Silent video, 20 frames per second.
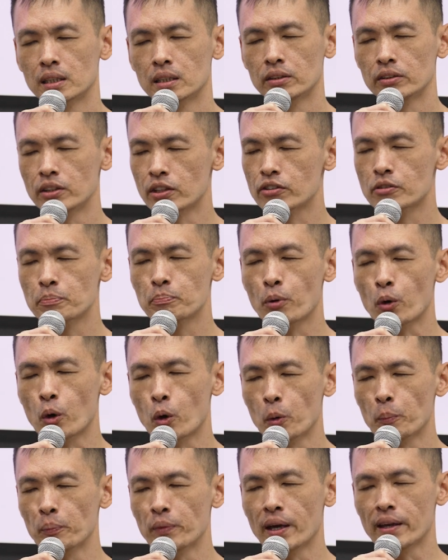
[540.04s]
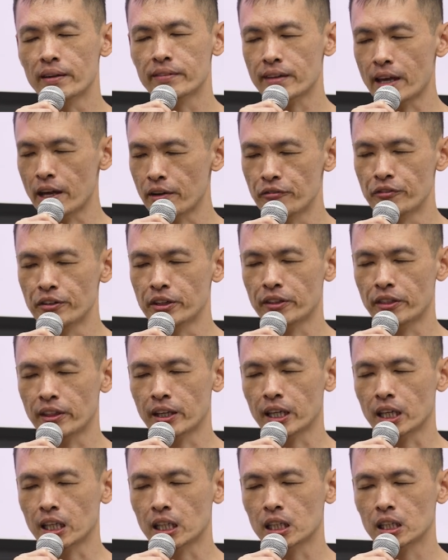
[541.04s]
This poem that is
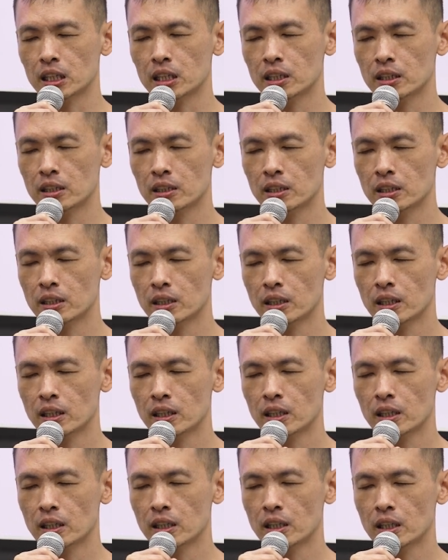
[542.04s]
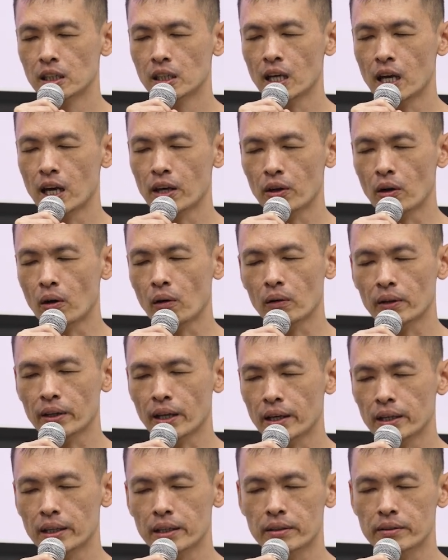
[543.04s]
everything and all there
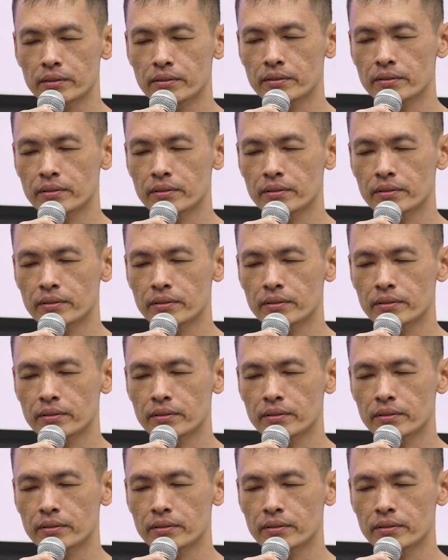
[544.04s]
is.